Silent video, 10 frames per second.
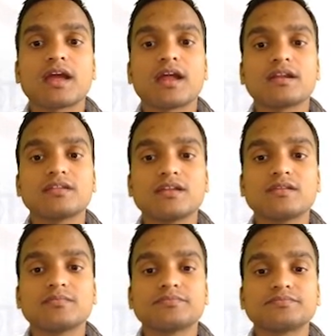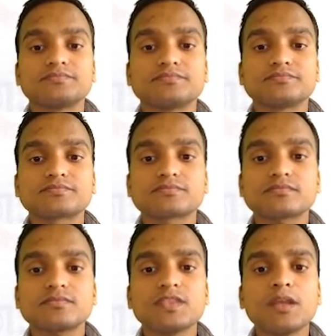and then
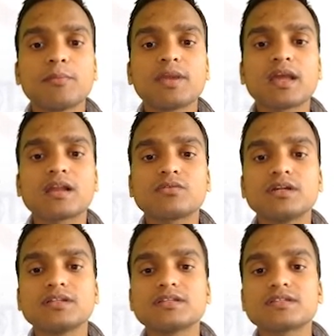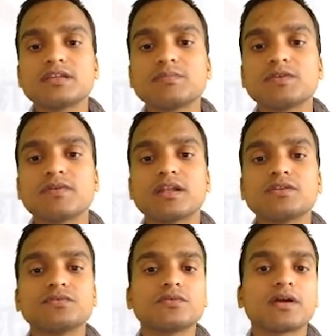we calculate this AP
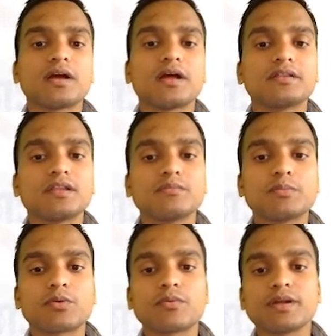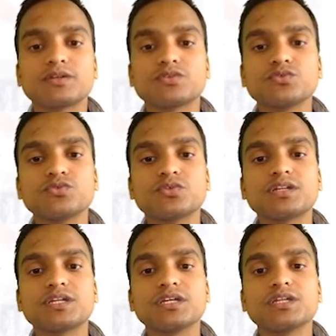value, and then we provide
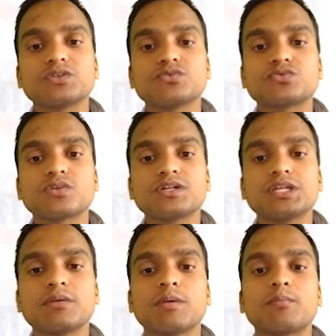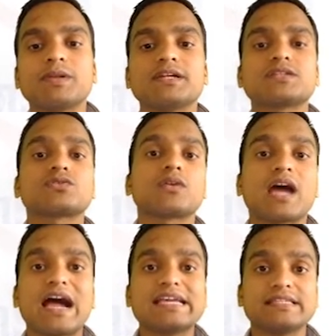220 into 20 mm plates
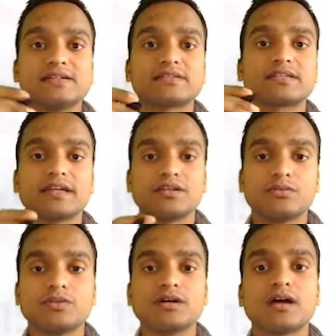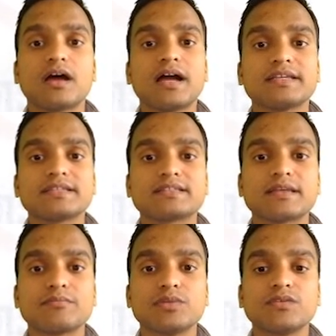on either side of the
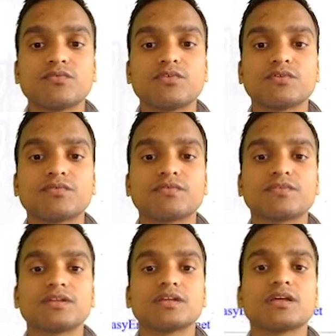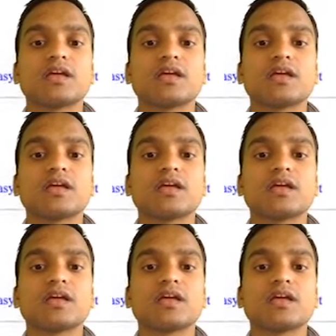ISMB 450.